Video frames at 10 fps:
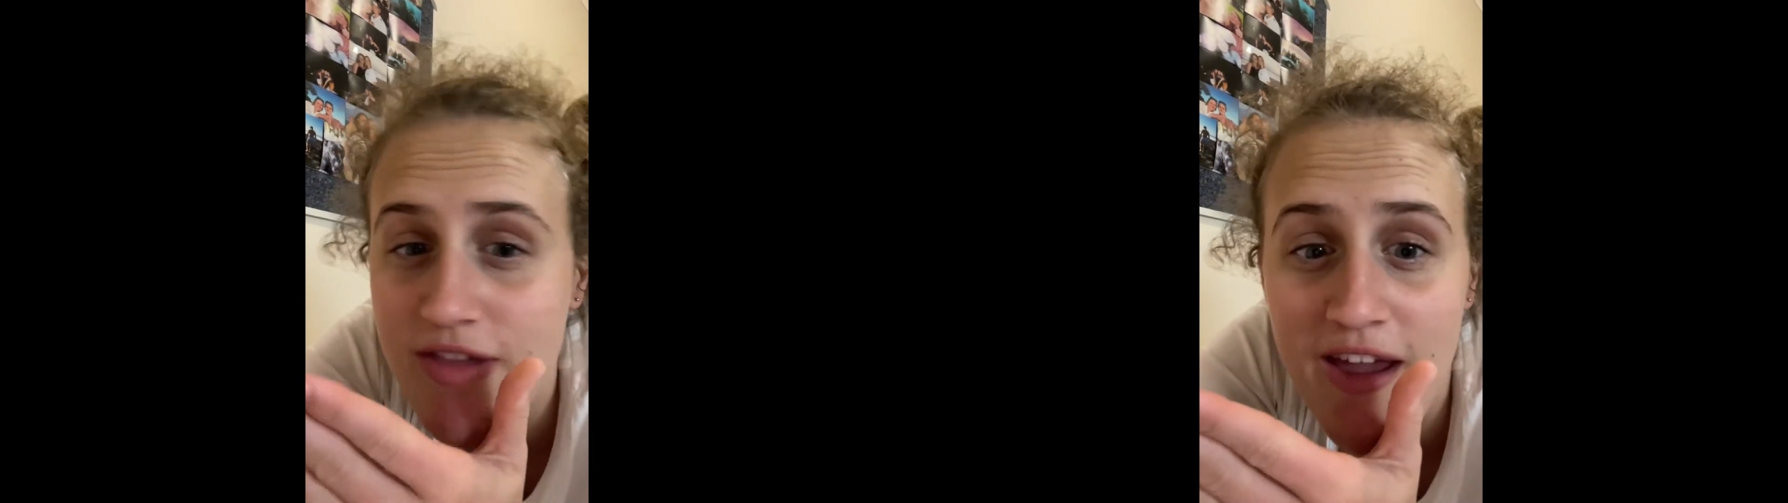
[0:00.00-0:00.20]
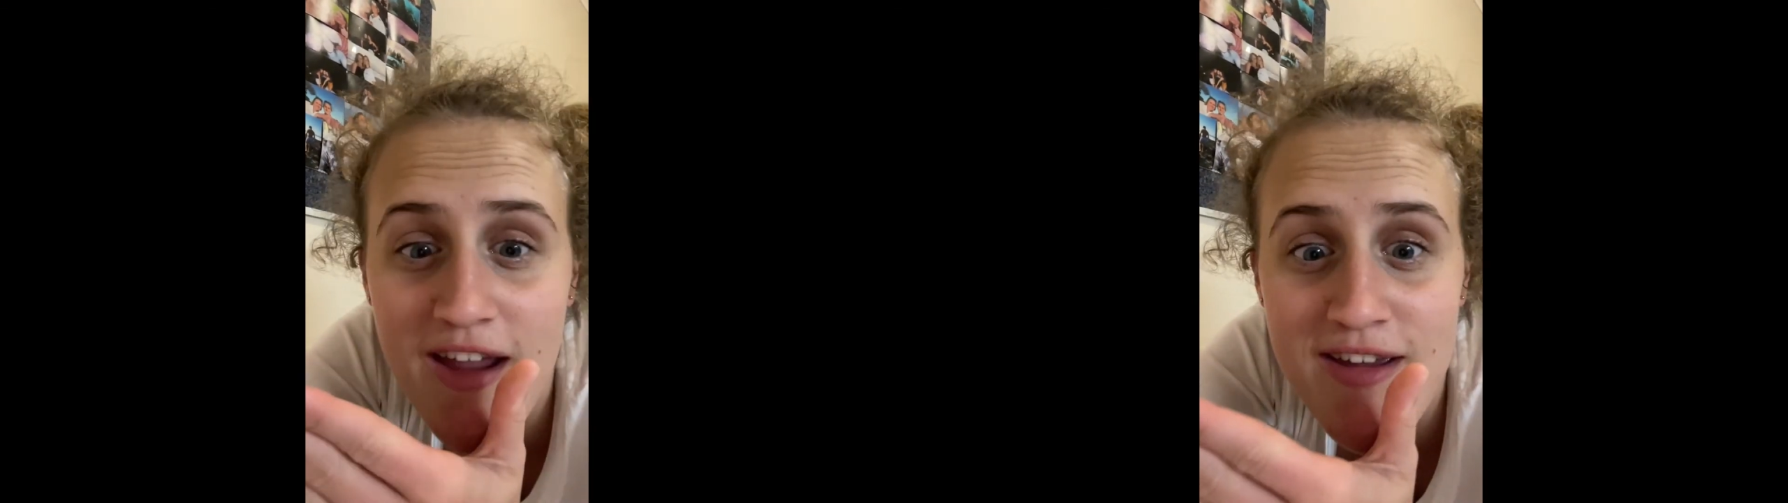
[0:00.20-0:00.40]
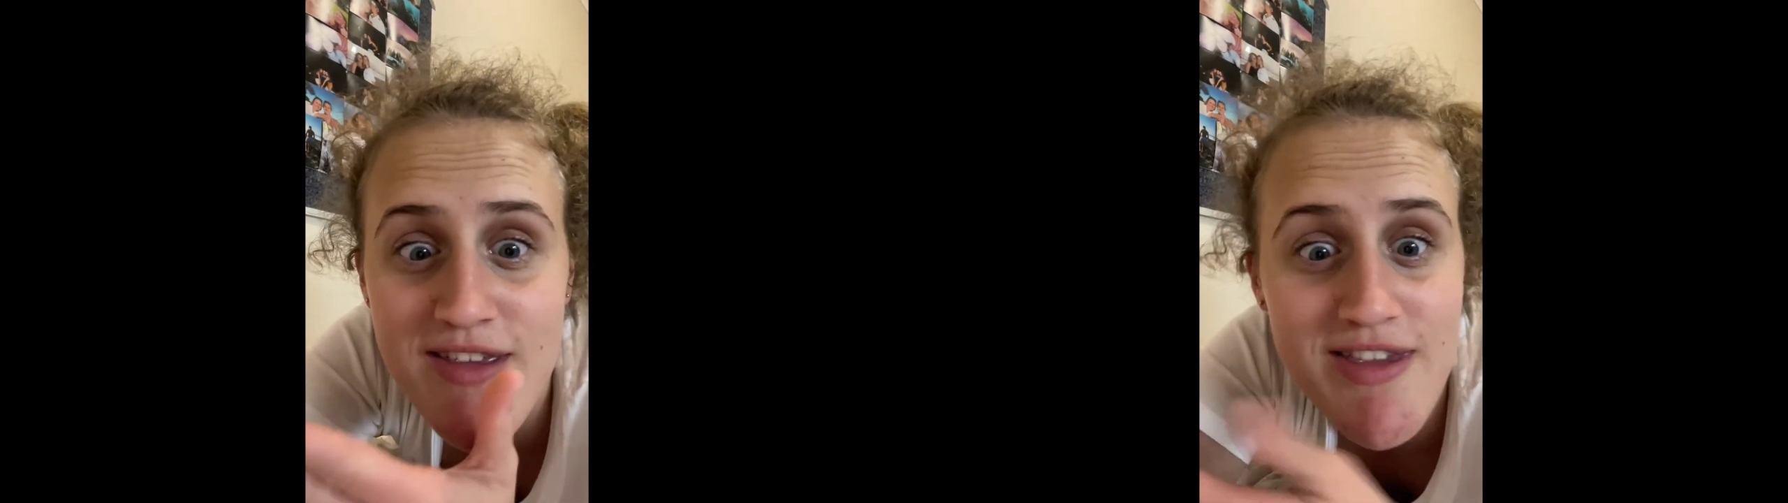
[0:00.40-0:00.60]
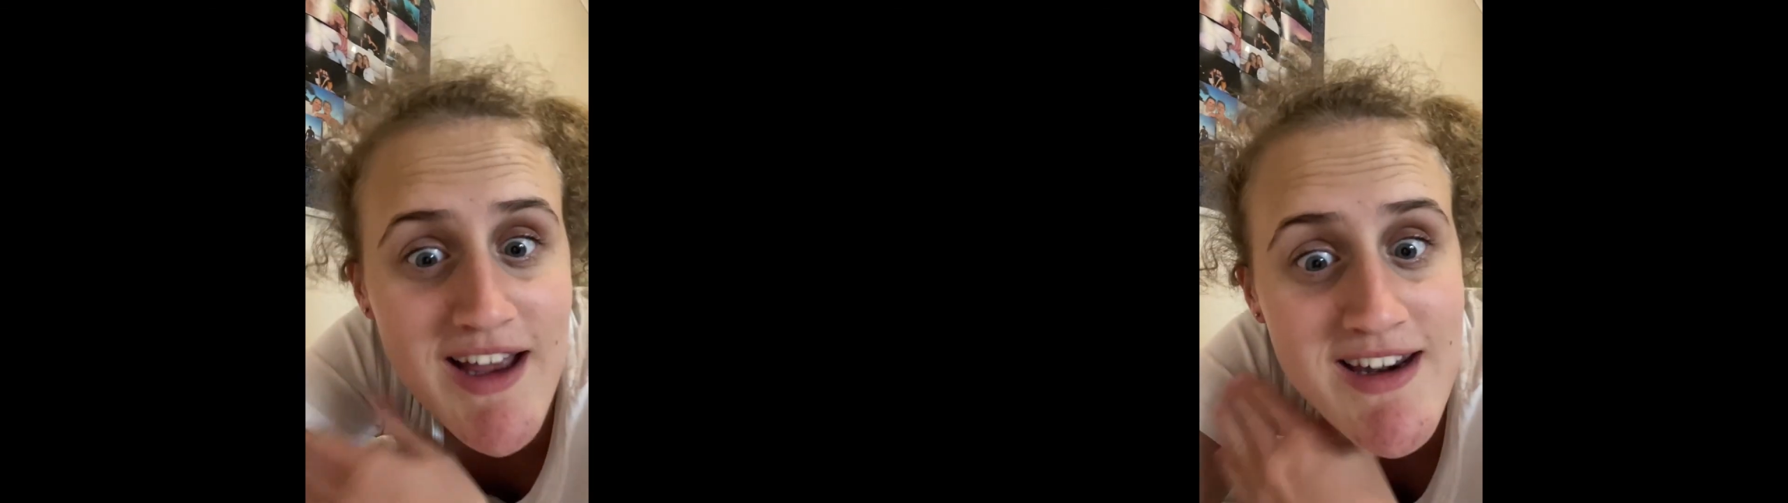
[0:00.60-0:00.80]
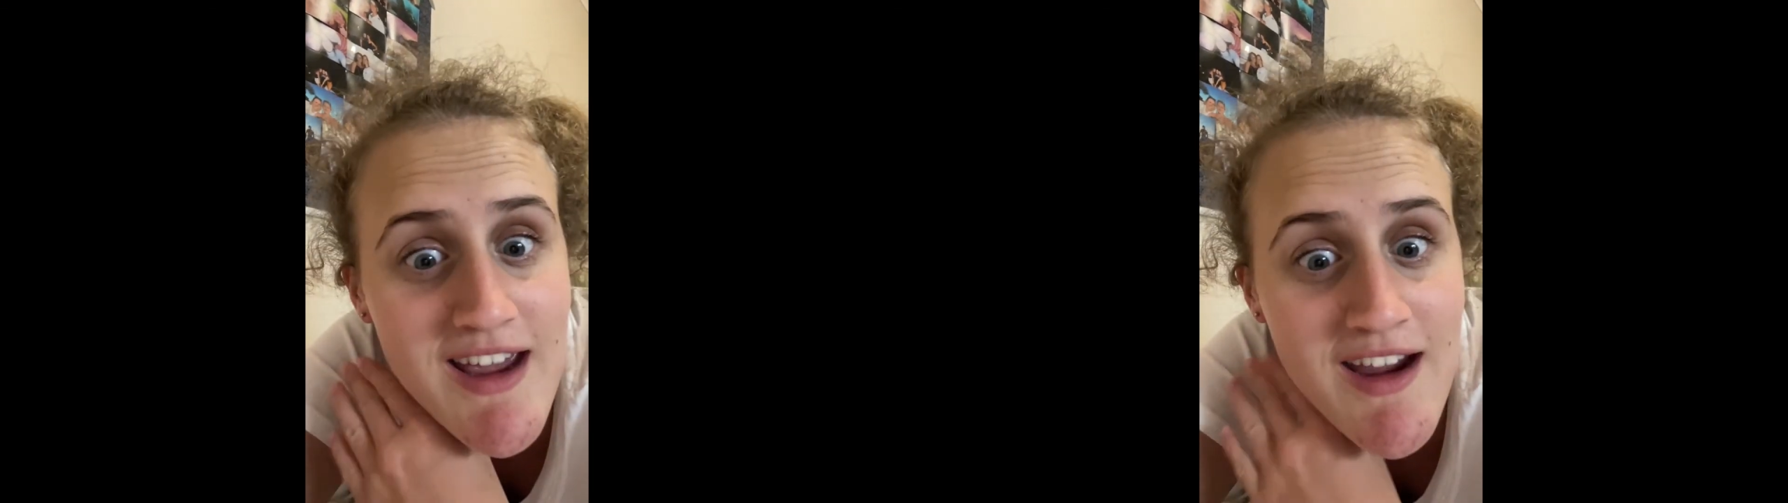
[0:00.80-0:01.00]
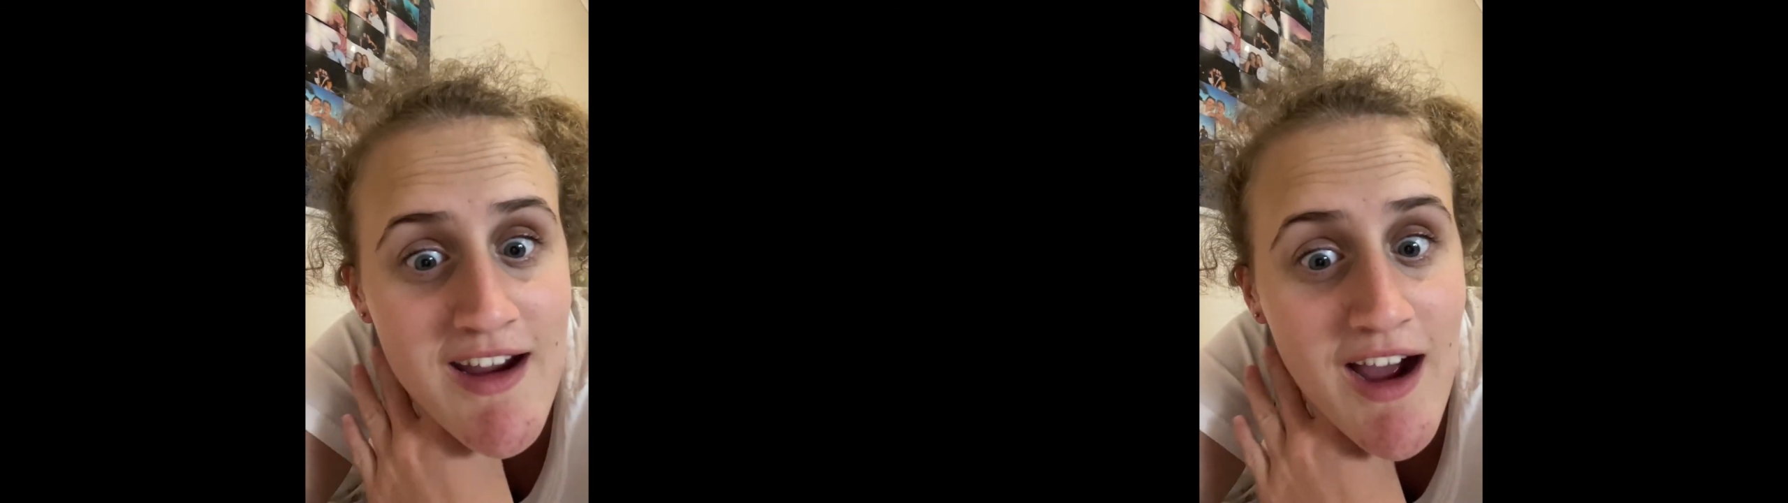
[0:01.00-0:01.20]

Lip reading: say Sunday